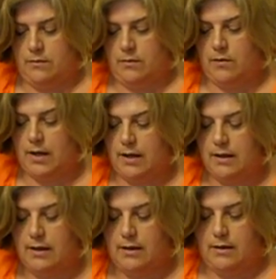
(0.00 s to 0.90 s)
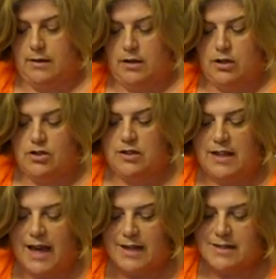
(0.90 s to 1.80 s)
Okay? So
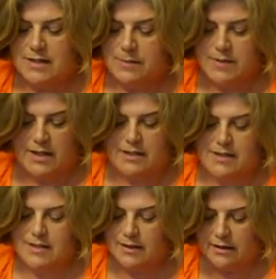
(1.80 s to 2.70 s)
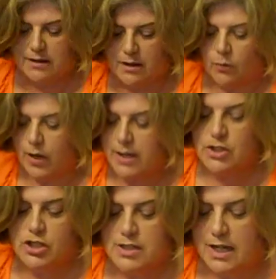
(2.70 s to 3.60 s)
that seems like a silly thing. Why is
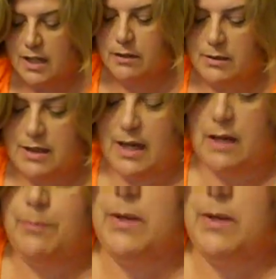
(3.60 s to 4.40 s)
she telling me that?